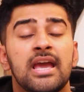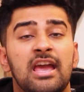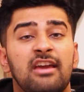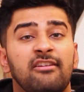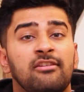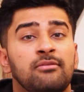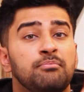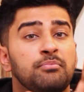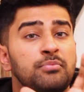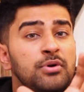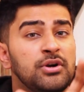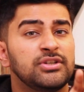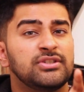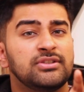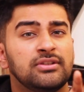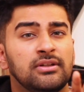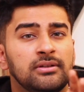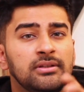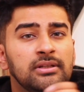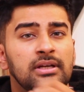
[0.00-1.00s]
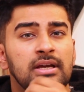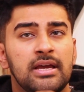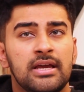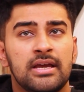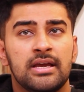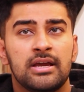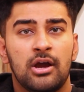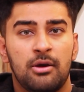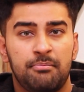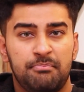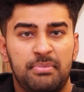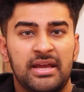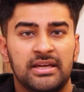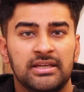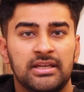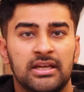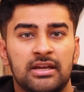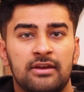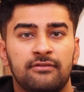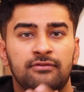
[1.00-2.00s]
In personal
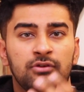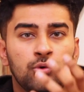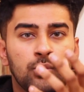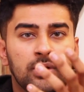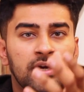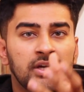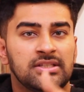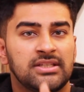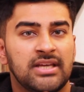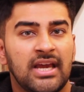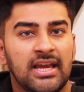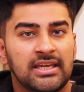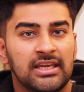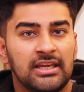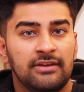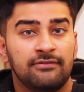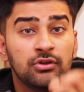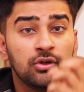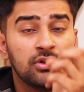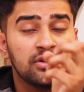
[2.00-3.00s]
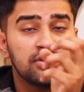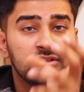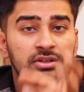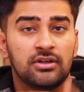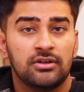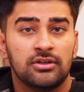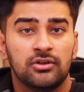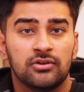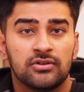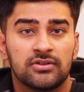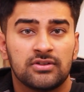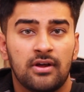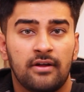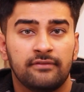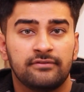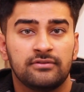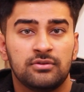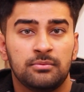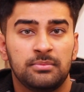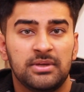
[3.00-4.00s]
opinion, if you are a techie, if you consider
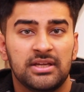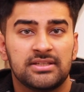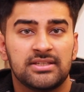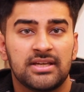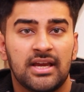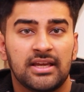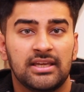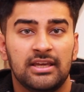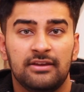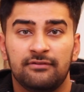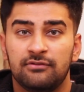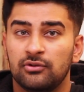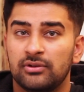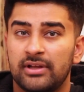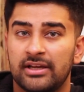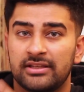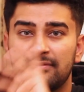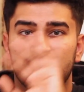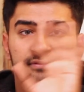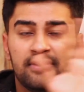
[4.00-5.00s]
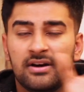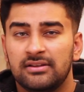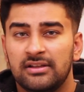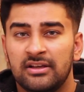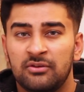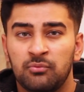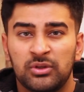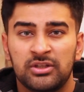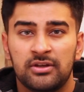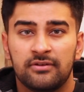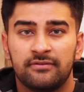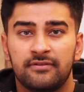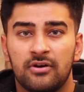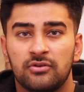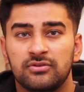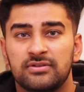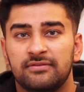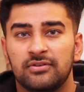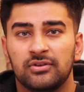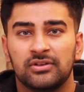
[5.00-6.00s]
yourself to be a techie, if you like fondling with your
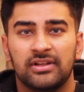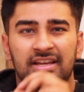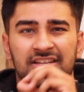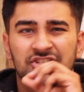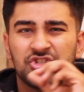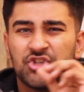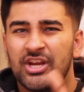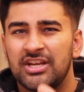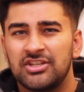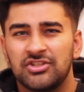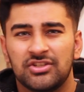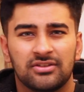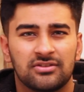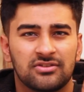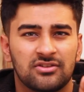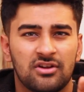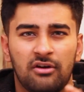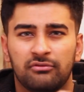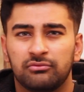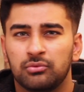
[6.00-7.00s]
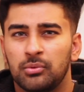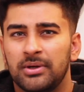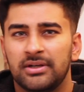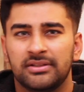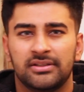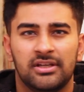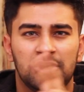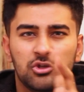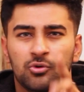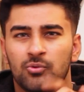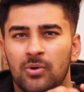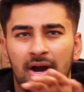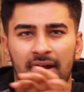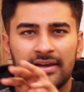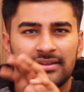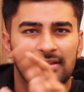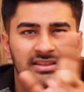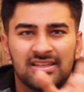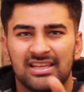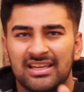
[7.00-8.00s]
phones, if you like changing the software, the
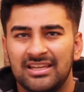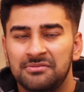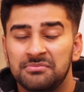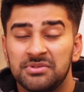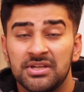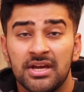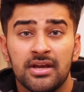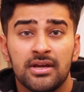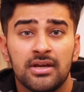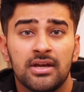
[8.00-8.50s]
UI, the themes,